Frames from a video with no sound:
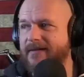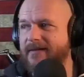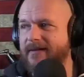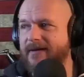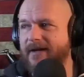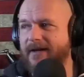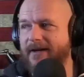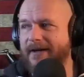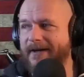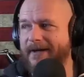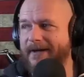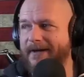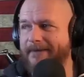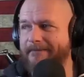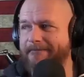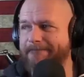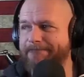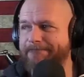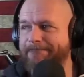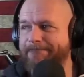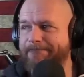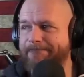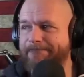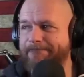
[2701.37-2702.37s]

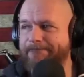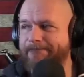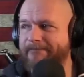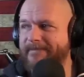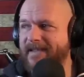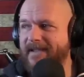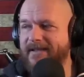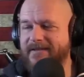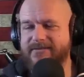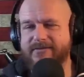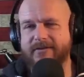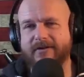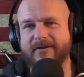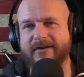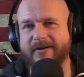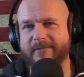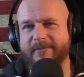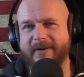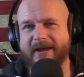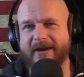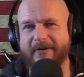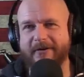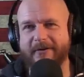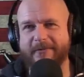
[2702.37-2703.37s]
um, it's looking
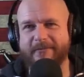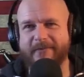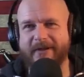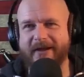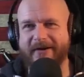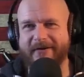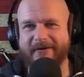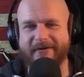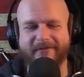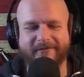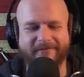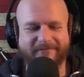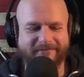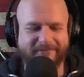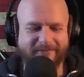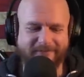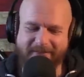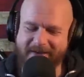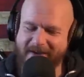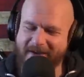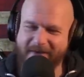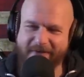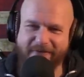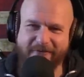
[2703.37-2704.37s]
better and better
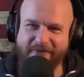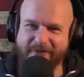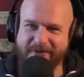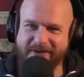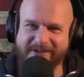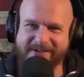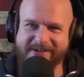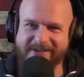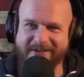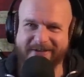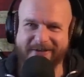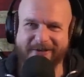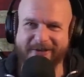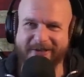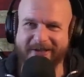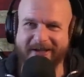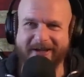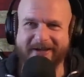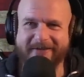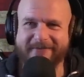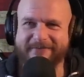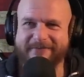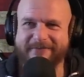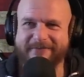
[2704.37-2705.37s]
every single day.